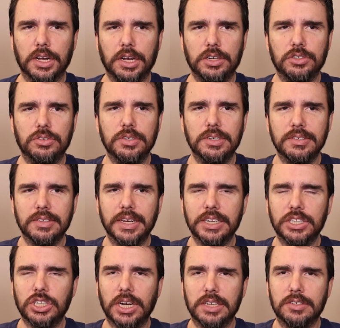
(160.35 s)
countries like
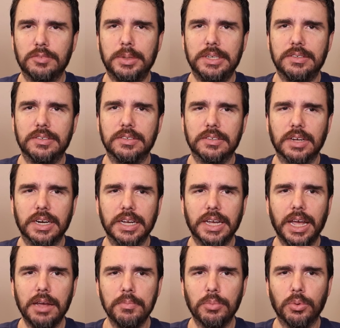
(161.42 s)
chess pieces on a
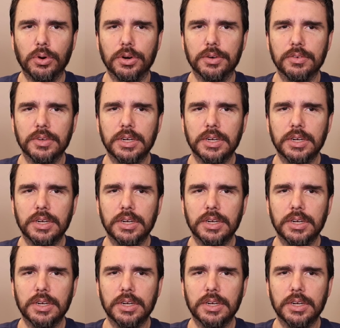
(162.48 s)
game board.